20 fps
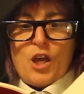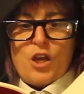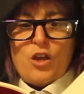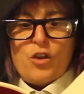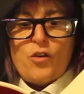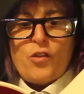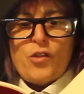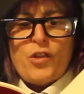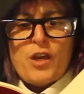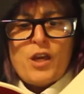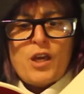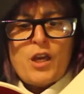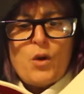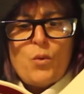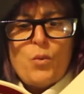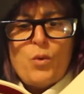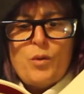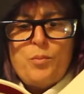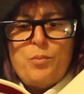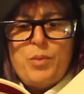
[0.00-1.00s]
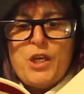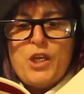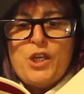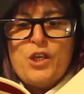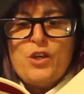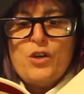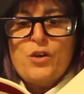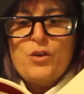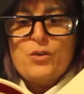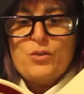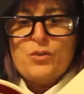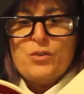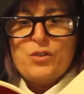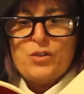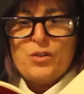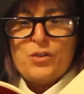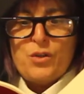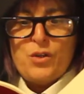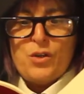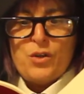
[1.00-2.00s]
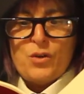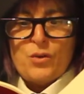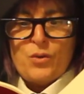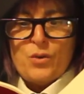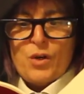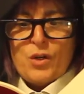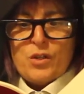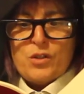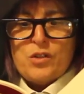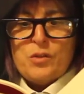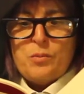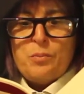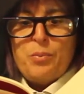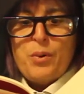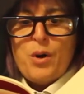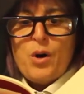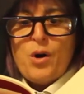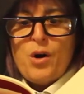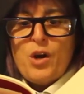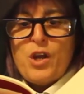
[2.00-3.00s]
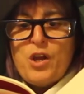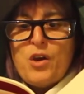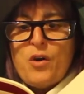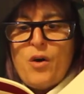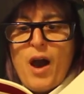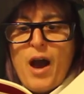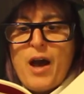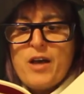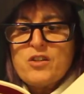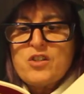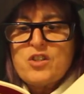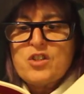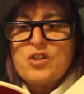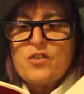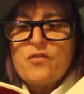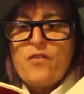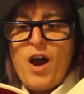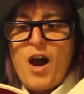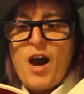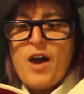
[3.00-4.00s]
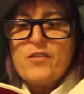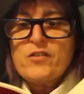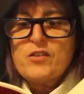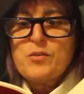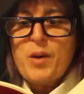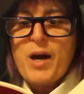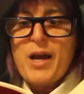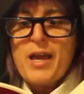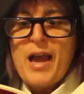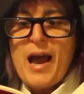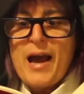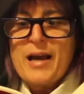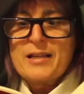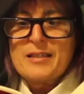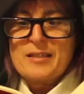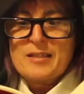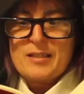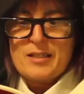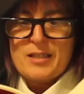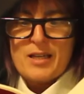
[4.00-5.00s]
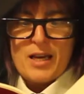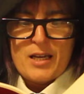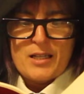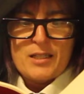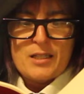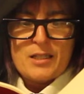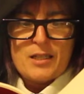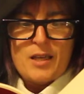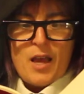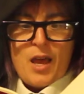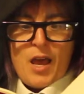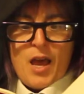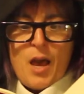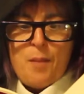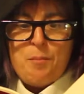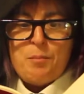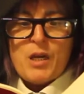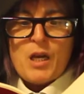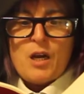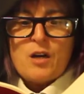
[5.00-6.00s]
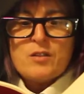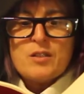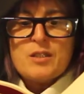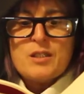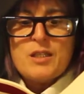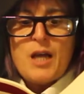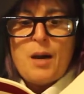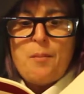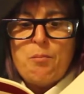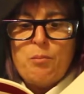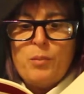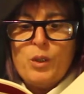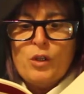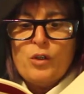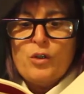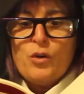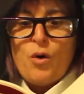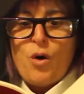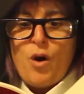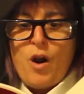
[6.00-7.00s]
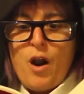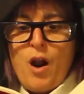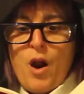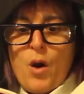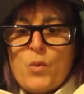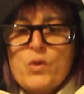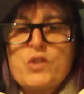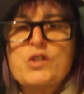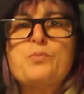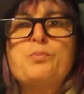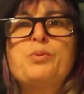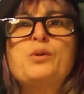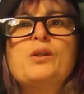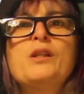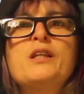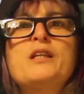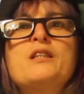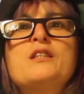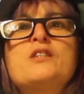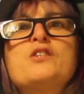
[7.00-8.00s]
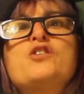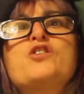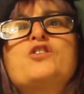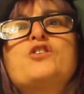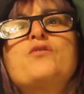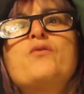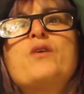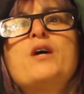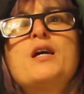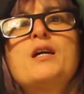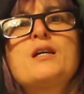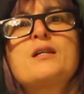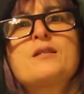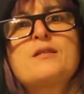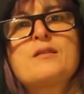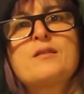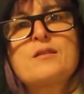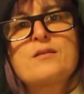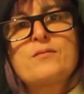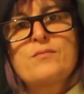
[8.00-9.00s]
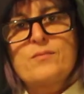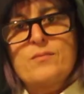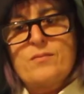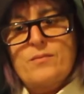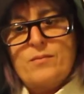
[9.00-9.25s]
"You think it would be you, do you? The boy who has survived by accident, and because Dumbledore was pulling the strings."